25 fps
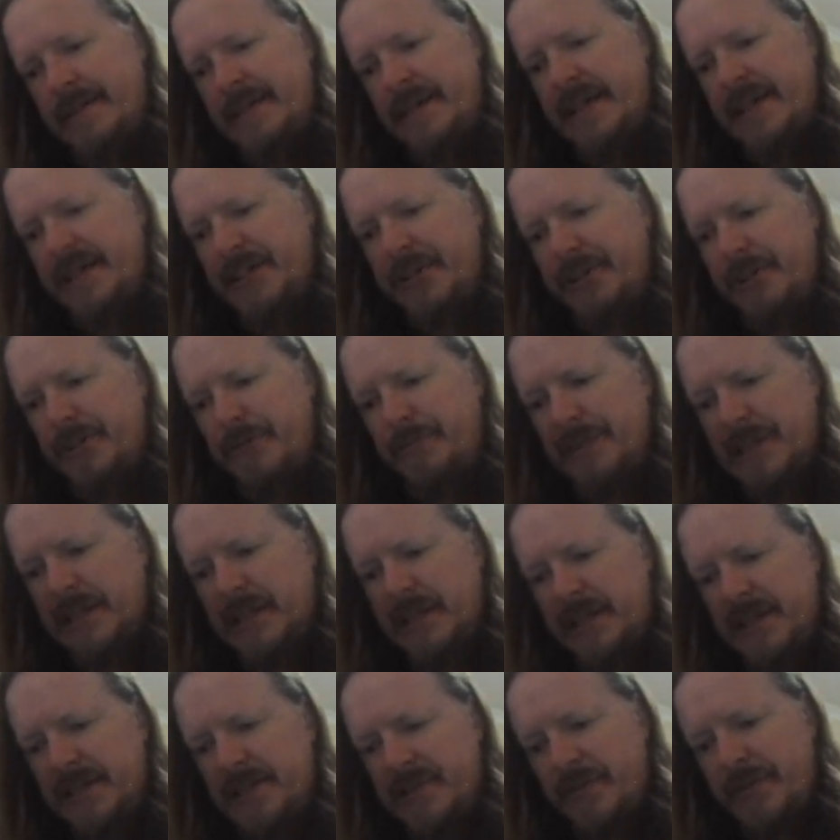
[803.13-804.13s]

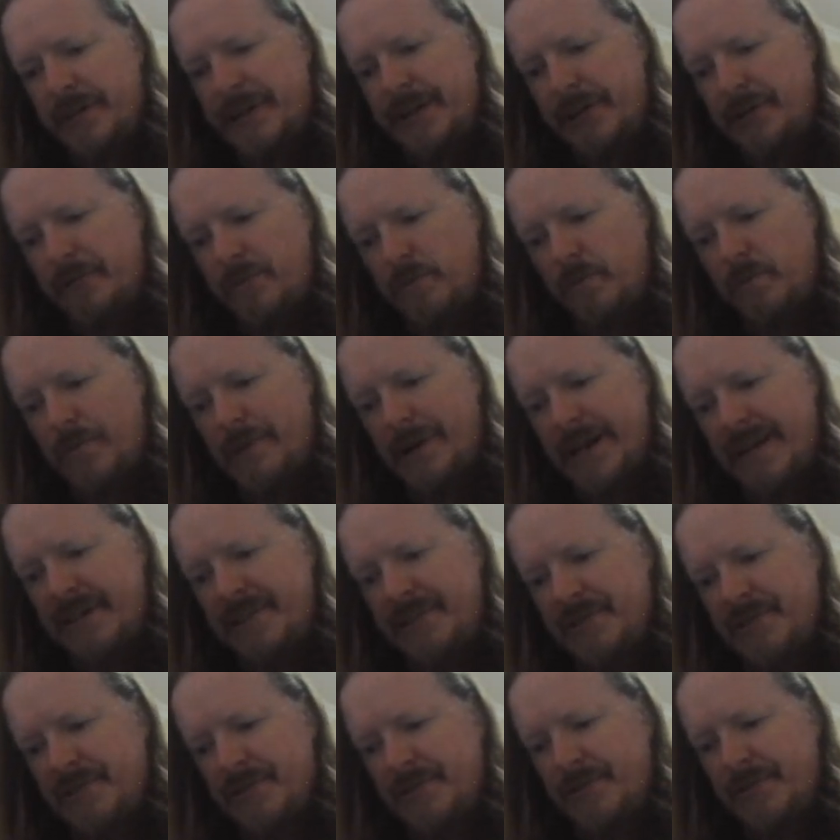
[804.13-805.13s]
economically, so I don't
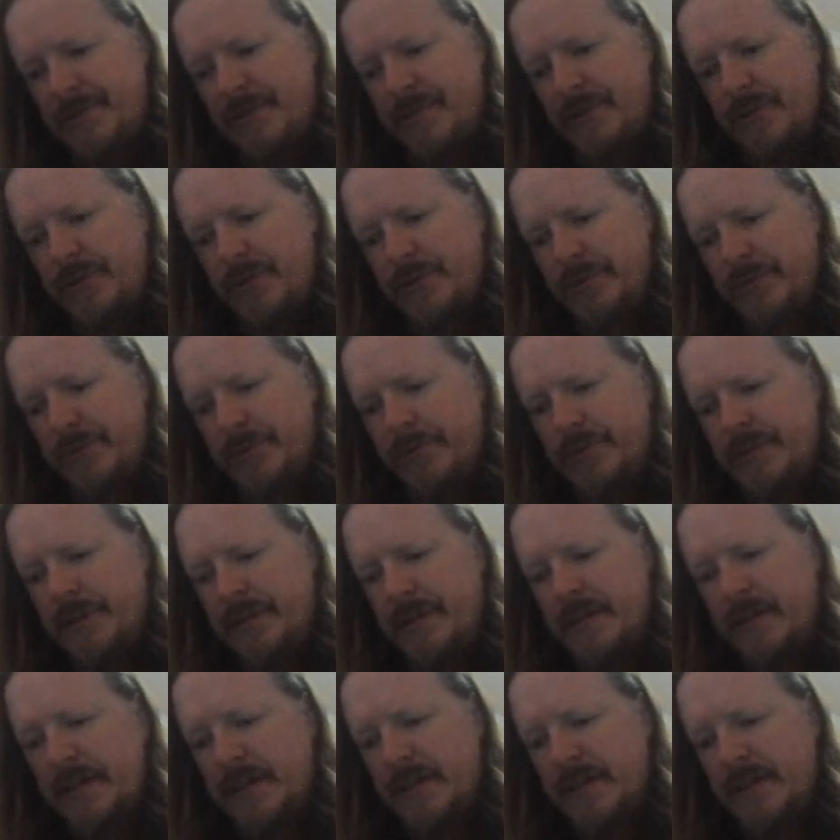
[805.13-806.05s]
waste your